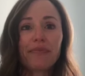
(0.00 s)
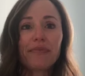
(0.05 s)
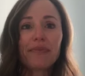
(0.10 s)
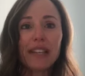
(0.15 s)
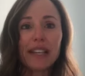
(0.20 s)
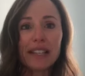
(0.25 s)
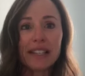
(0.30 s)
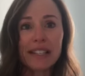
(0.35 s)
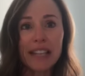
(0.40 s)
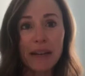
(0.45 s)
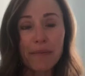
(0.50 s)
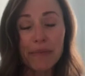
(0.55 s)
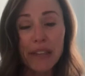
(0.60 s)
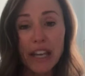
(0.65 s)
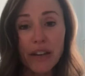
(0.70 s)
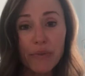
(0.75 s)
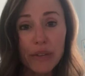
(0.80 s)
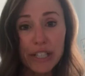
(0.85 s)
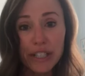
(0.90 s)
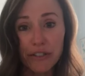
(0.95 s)
Same thing
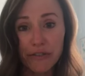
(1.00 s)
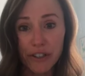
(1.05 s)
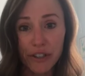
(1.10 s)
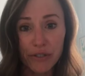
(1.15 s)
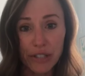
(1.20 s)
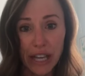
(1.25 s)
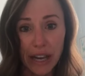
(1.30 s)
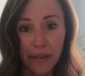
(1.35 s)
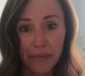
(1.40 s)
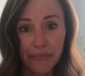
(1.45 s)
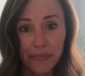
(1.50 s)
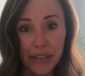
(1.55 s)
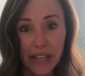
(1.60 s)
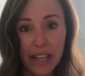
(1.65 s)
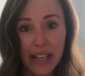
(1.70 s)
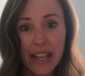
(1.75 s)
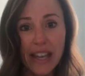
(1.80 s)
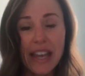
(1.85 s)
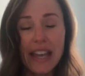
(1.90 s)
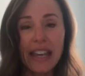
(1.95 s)
with diffusing.
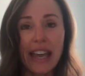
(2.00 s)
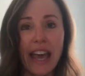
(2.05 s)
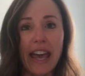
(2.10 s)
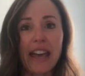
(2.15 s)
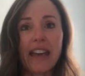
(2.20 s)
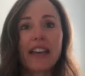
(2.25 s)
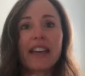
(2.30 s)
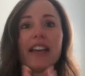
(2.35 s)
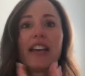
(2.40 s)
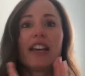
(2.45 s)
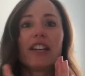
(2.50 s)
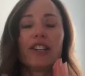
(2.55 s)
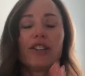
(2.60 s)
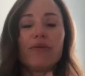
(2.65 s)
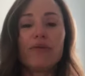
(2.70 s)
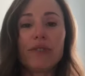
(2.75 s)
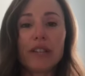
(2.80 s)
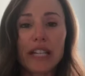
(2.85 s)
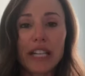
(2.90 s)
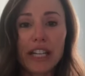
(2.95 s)
Okay, you
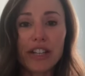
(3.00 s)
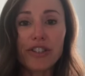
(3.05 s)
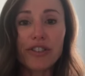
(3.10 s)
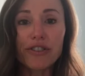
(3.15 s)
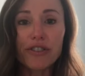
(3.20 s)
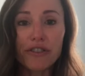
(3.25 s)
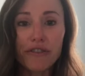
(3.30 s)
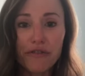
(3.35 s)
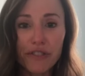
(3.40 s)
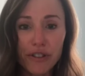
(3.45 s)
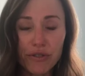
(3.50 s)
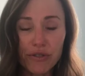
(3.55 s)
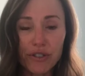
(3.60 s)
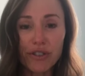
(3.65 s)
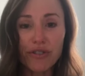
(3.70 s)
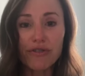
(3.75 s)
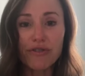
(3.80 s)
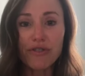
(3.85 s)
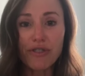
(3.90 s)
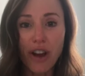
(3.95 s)
need your
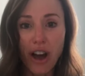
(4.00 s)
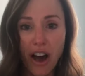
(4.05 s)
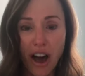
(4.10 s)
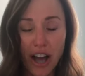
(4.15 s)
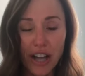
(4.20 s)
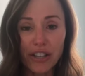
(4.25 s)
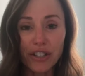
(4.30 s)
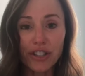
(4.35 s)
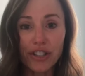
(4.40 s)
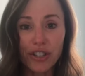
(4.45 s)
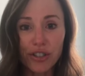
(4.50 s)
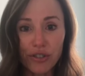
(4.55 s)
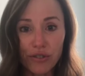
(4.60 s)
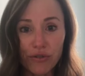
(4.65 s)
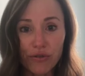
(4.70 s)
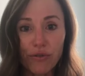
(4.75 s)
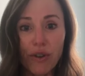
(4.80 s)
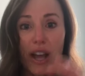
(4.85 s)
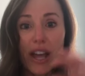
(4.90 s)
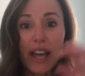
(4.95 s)
diffuser not
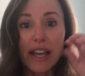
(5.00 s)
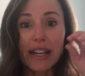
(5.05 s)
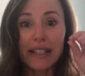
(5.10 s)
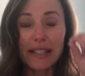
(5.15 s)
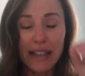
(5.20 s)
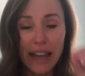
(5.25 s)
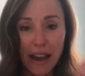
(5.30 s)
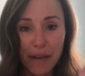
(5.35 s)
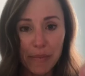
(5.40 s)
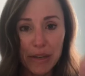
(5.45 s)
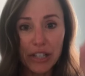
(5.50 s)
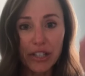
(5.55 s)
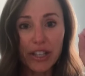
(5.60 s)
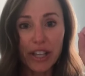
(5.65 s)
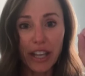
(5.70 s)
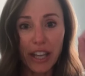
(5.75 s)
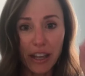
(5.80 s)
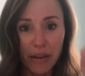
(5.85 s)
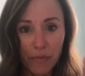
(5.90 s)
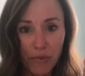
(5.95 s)
to damage the
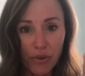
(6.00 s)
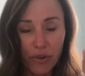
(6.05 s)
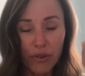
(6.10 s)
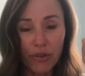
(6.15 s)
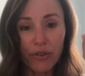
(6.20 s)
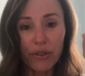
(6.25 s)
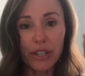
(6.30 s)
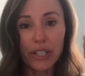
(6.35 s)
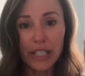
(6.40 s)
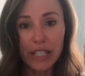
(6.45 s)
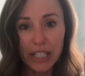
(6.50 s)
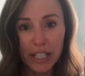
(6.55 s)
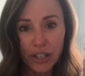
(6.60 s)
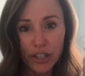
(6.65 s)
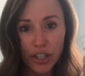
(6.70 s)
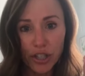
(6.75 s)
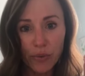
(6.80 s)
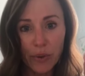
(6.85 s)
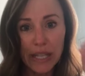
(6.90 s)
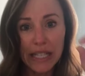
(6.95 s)
chemical
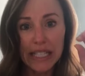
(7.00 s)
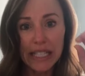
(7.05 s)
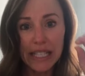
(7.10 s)
constituents